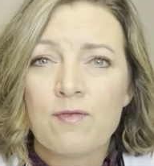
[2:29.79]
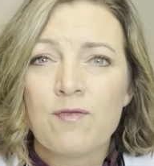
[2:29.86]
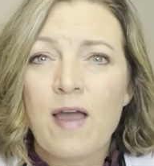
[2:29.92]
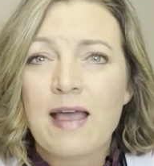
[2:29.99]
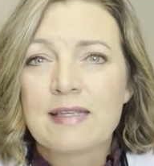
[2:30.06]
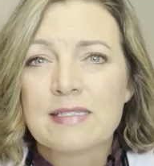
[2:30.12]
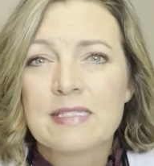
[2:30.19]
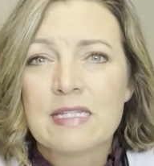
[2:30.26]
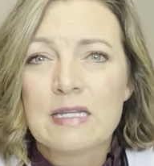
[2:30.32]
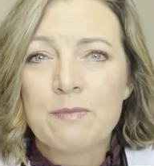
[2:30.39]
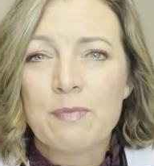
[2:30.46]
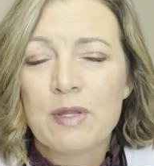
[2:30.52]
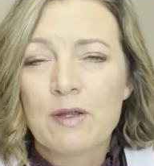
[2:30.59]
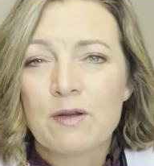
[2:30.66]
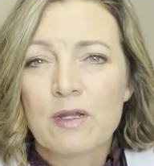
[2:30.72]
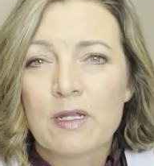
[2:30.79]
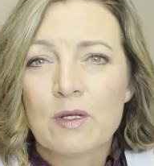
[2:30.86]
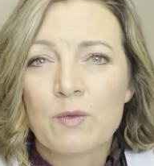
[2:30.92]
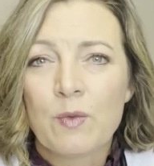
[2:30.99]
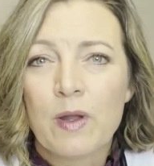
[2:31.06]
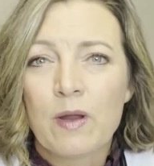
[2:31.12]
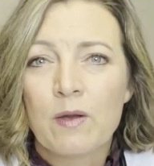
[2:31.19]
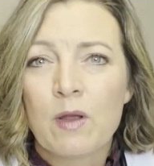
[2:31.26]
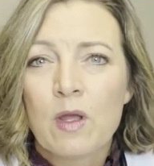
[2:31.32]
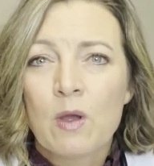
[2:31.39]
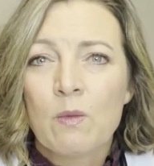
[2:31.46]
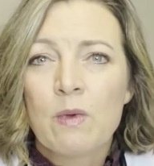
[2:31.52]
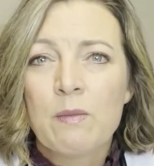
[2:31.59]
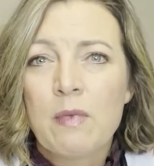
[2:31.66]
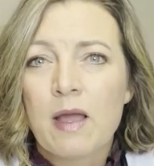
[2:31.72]
fasting period where
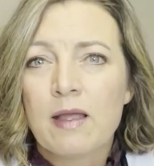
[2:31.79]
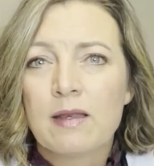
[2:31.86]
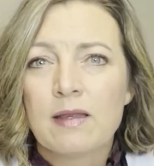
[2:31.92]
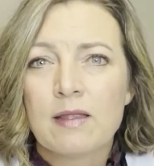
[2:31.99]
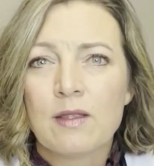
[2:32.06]
we might,